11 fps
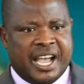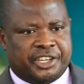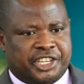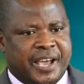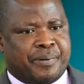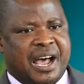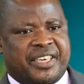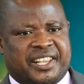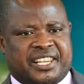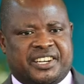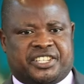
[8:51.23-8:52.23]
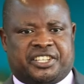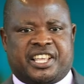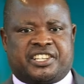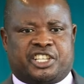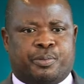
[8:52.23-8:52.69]
My dear brothers and
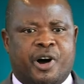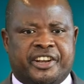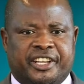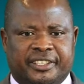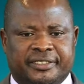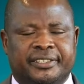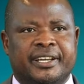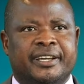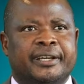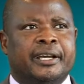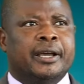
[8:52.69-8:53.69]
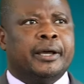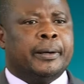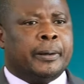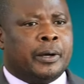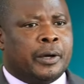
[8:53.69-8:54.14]
sisters, this morning,
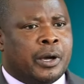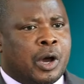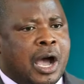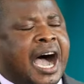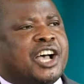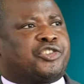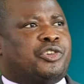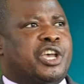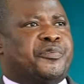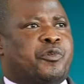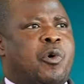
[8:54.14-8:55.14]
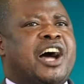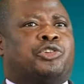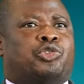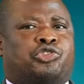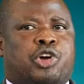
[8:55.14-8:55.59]
as if you
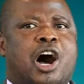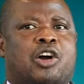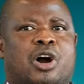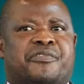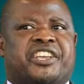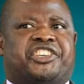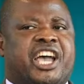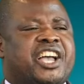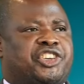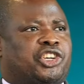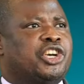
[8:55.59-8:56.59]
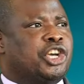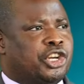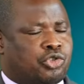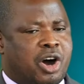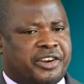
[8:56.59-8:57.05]
want to talk of a church
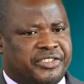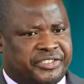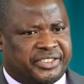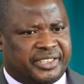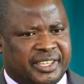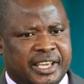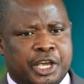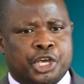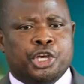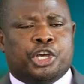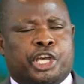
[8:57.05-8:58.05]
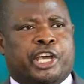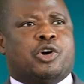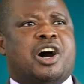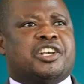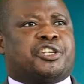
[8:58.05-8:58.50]
in Corinth,
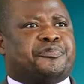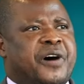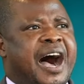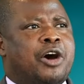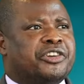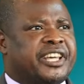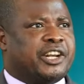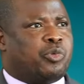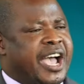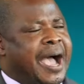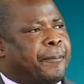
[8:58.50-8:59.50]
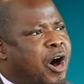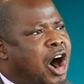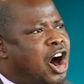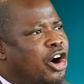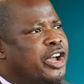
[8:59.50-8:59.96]
it was founded, where
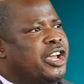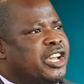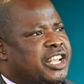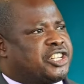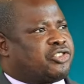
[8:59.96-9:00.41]
Paul